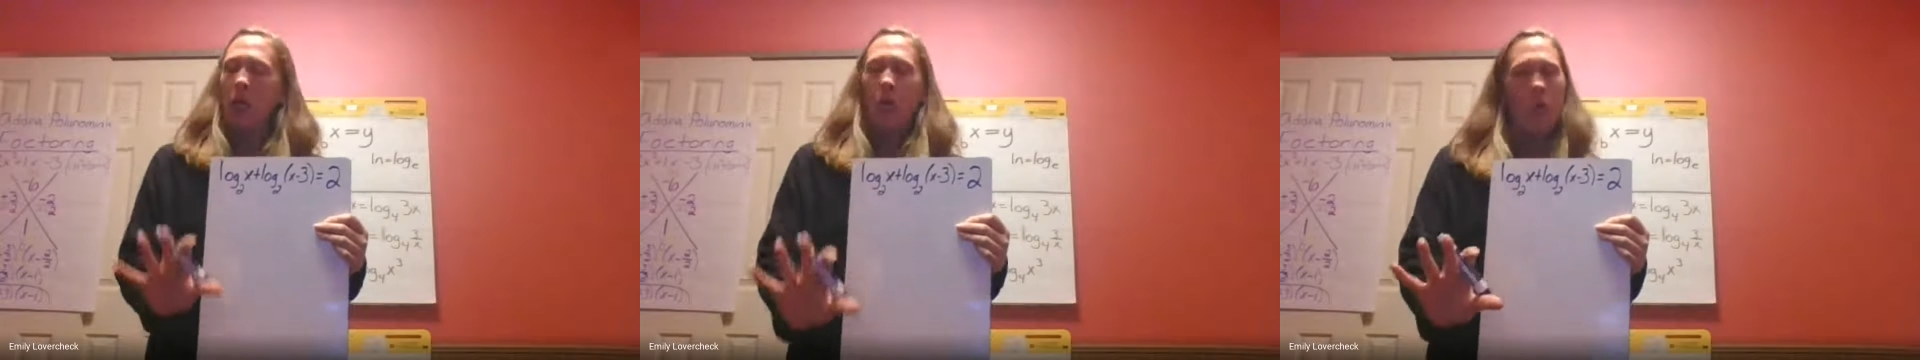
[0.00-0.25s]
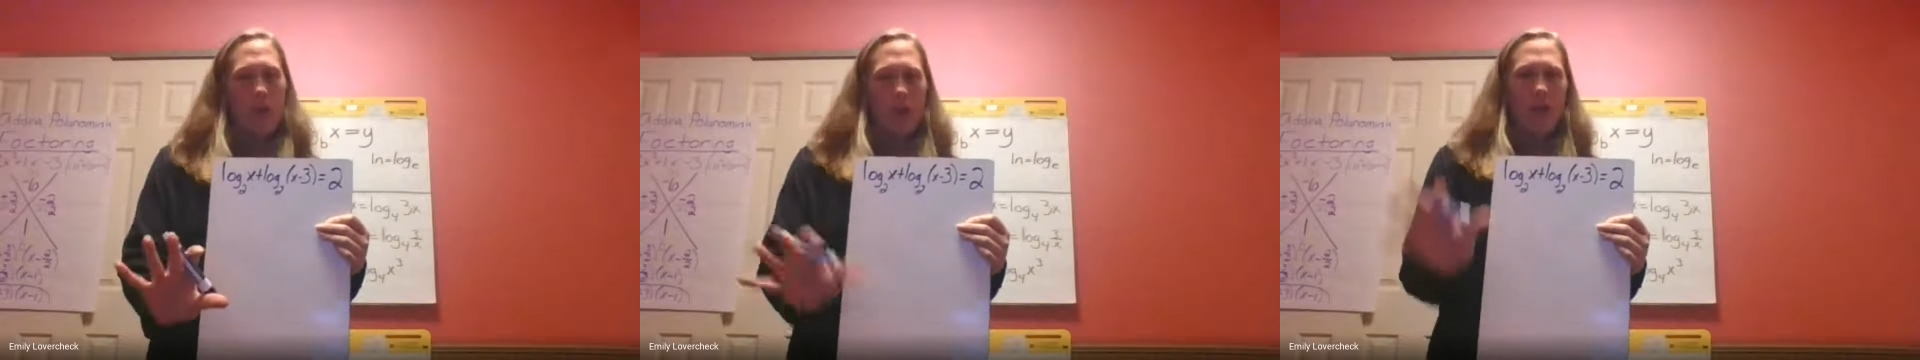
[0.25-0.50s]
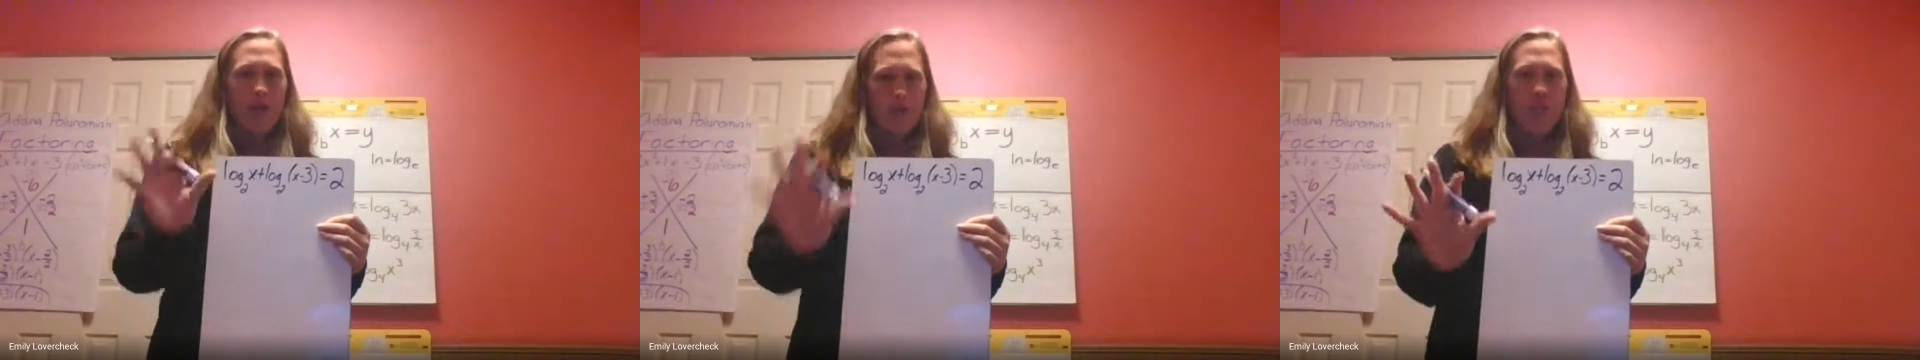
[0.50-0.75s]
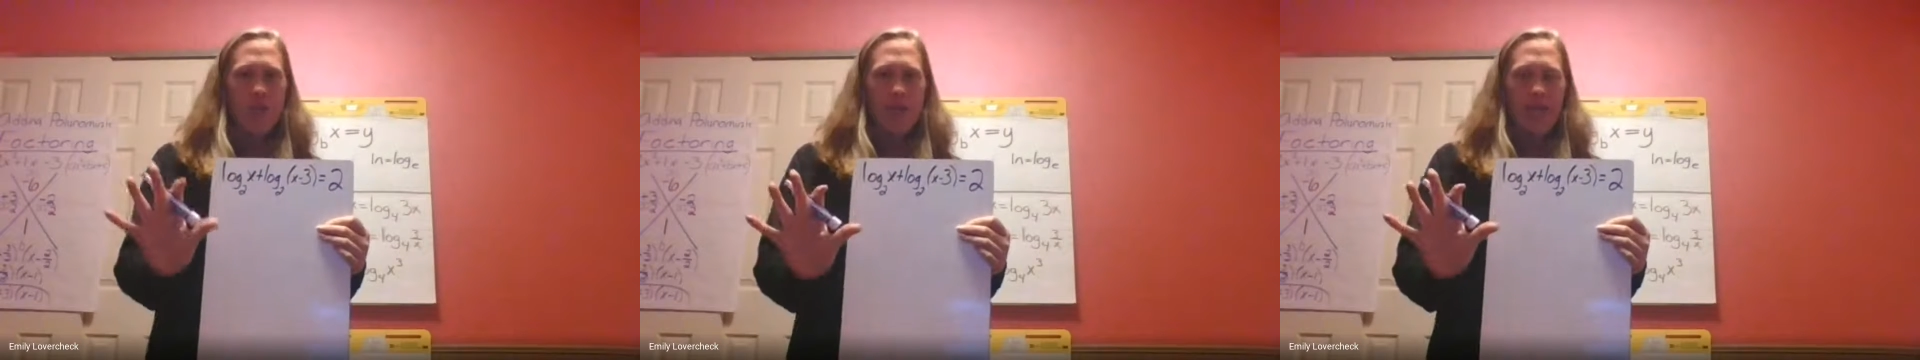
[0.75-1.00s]
Hold on,
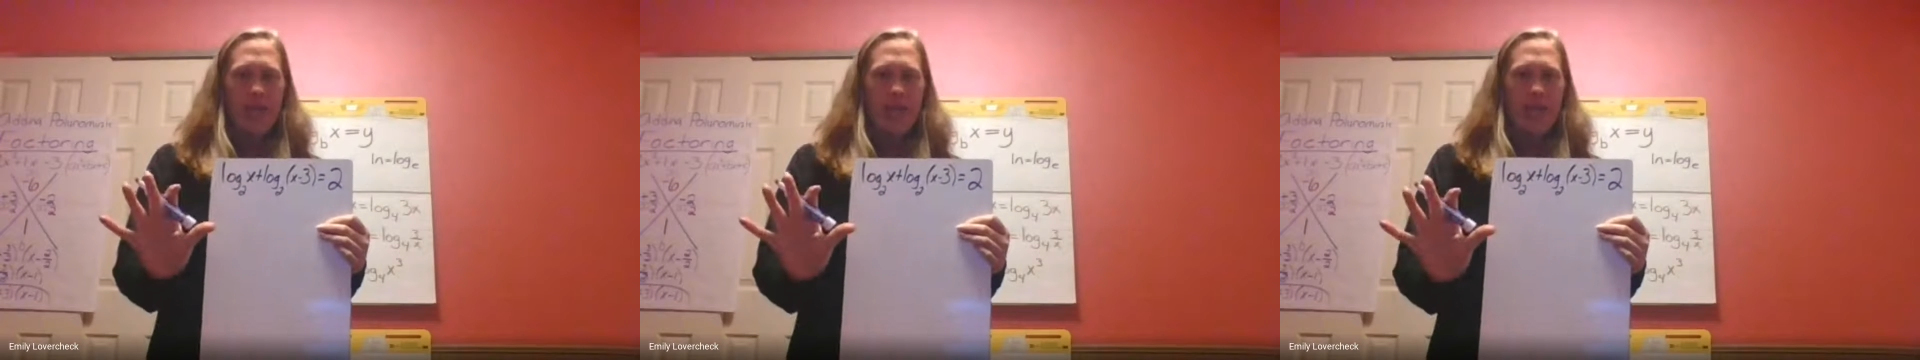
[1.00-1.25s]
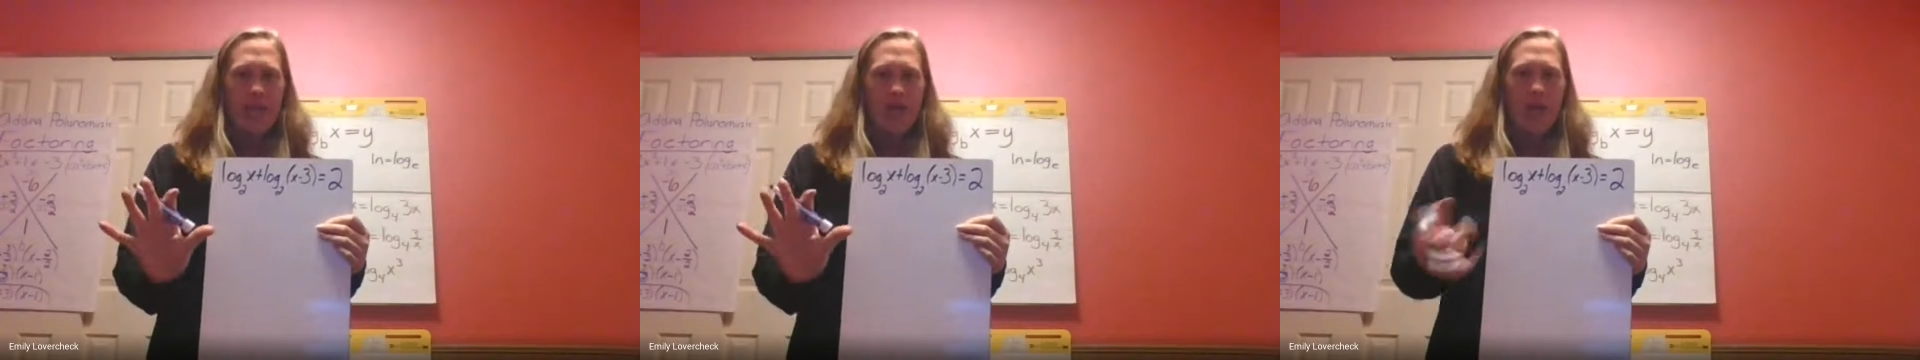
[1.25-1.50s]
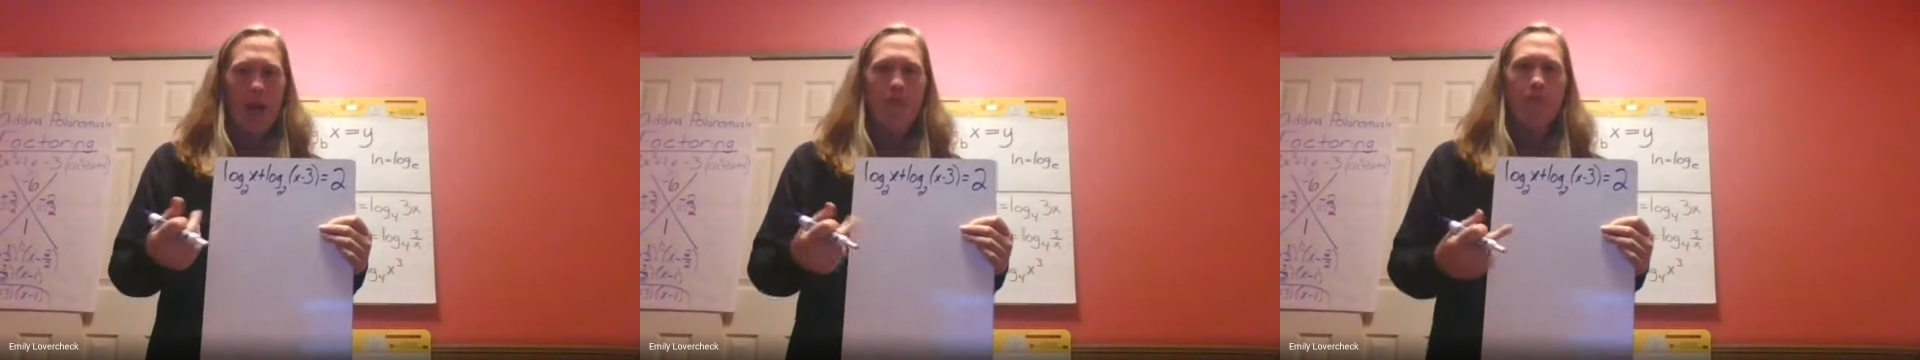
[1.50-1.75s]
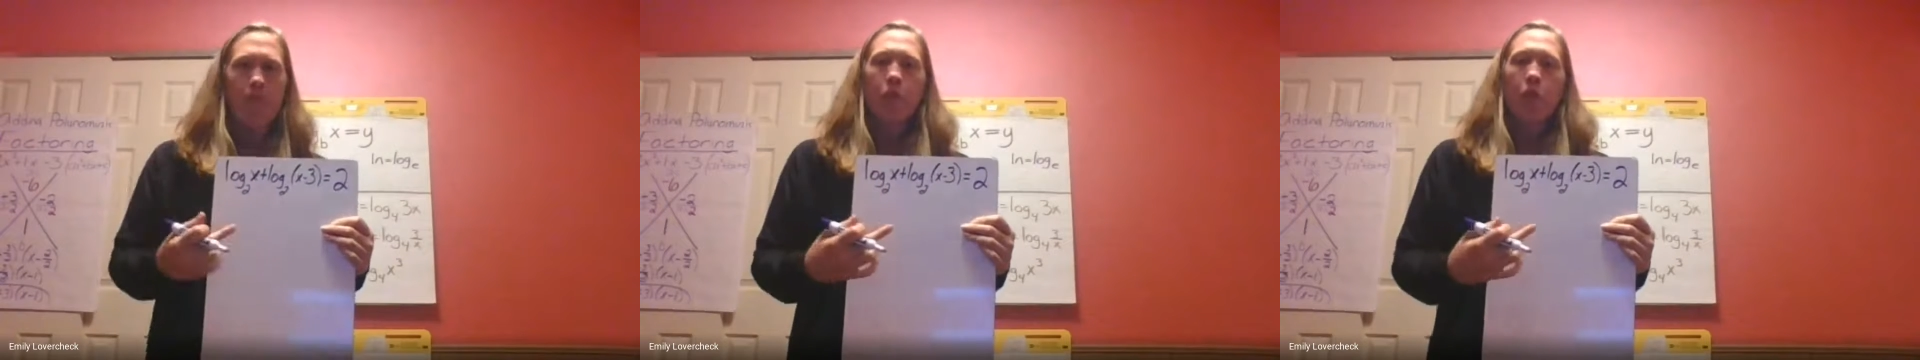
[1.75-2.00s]
they can't cancel yet.